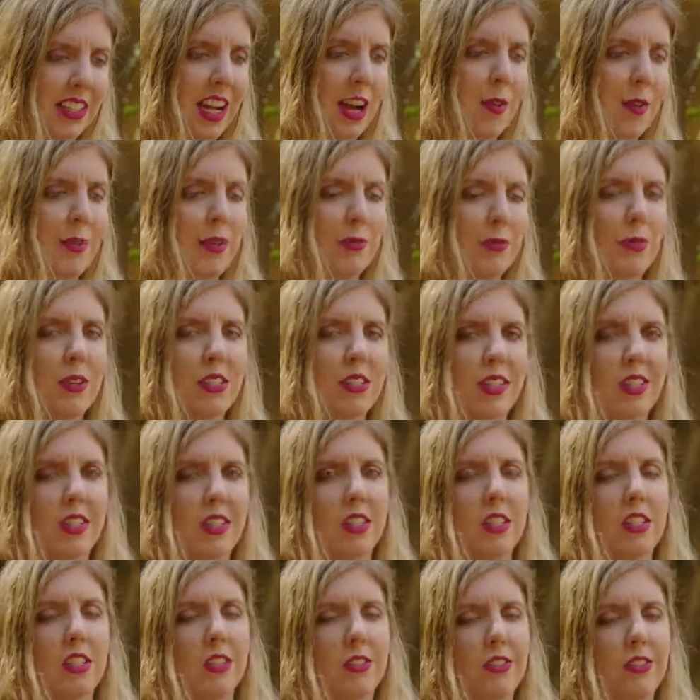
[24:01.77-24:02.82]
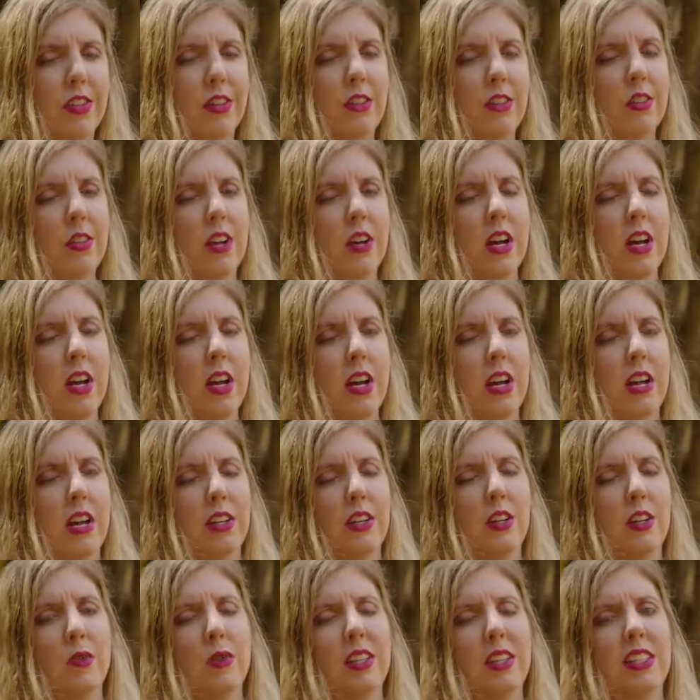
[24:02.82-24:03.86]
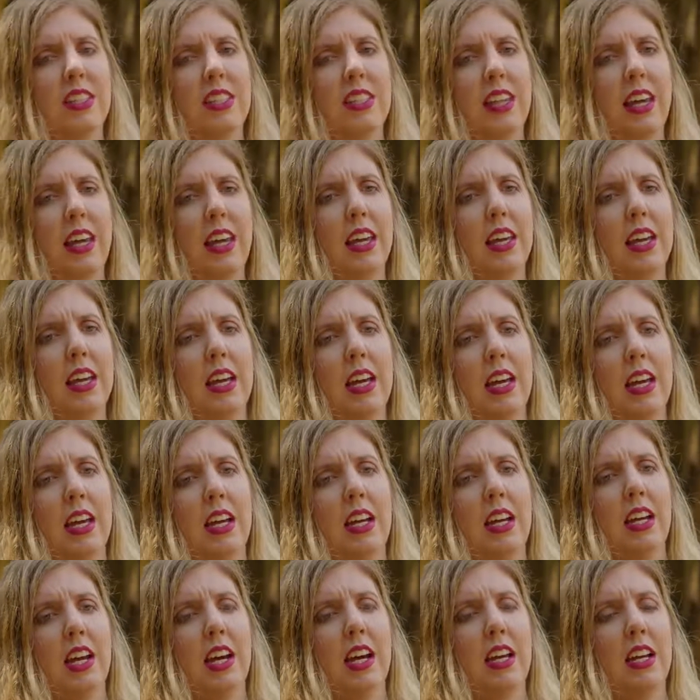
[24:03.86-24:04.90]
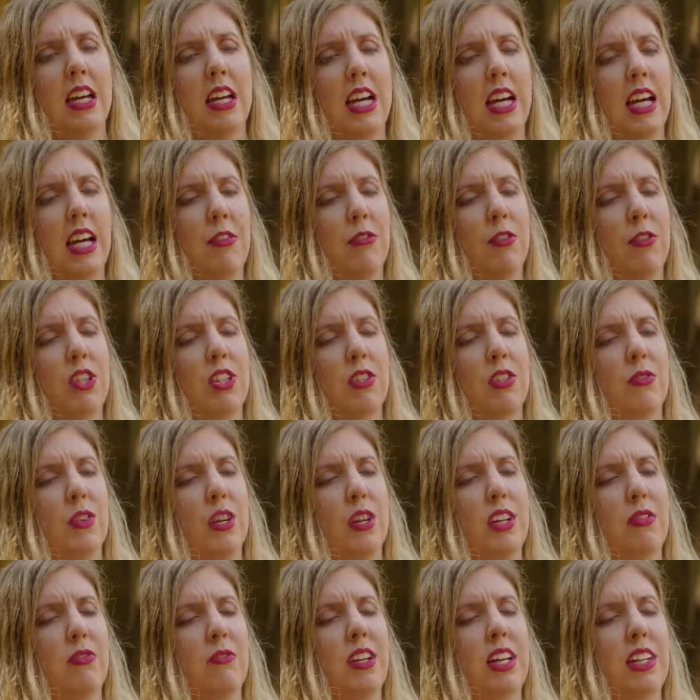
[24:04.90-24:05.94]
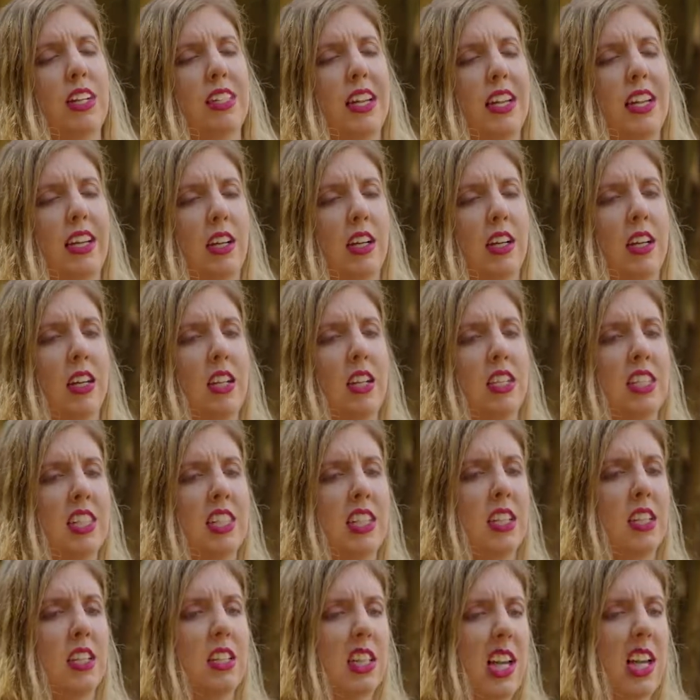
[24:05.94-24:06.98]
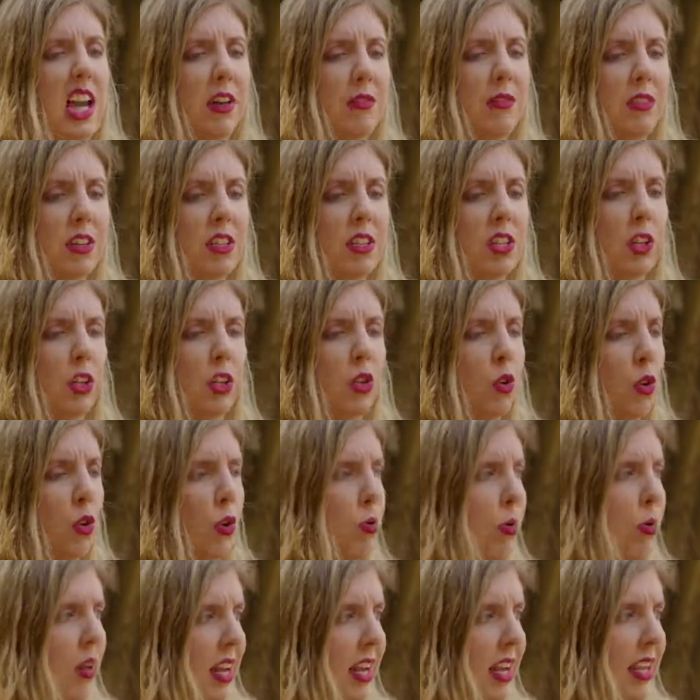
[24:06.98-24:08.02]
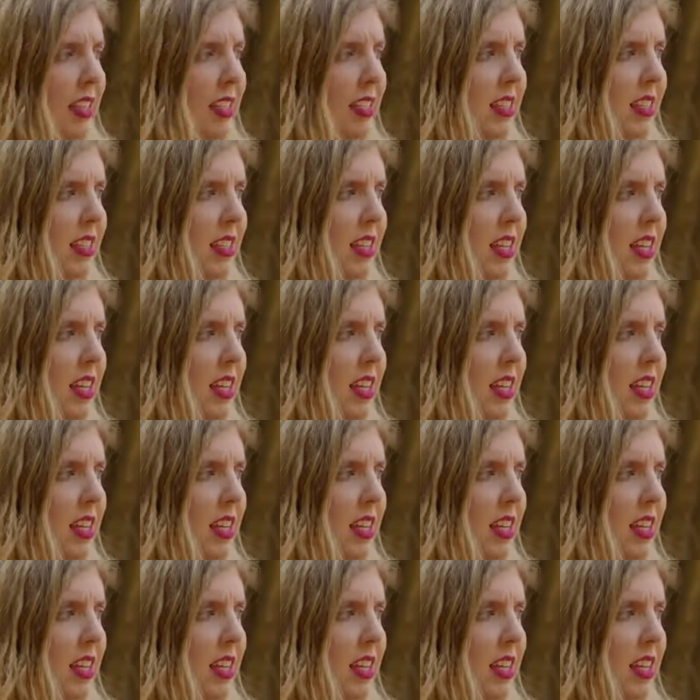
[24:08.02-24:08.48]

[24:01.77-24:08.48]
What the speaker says: come and visit the studio. You will see, first of all, it feels like a safe and secure place,